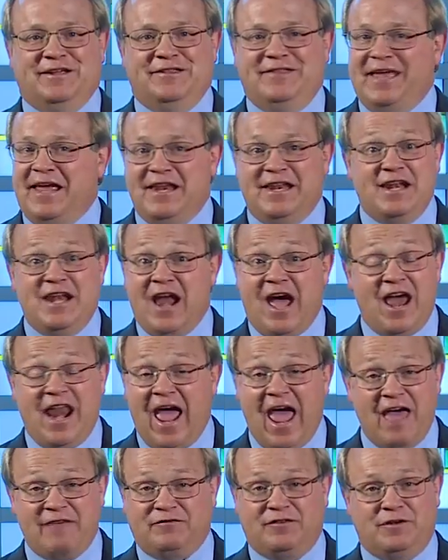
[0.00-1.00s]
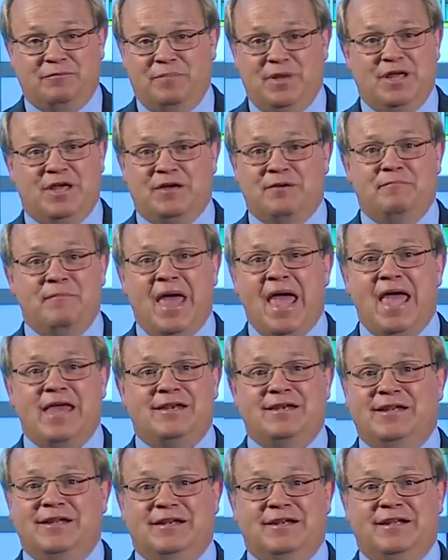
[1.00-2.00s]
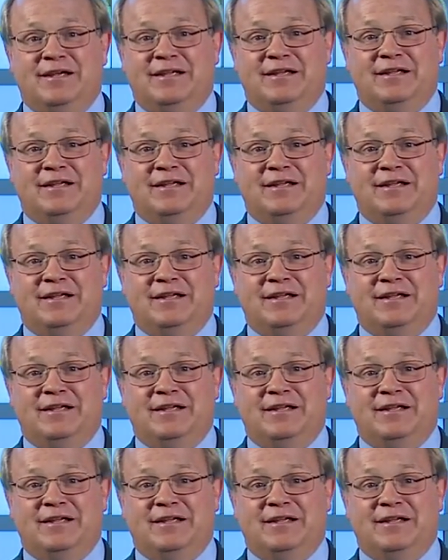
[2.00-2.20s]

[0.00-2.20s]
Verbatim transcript: They did not have to be commanded.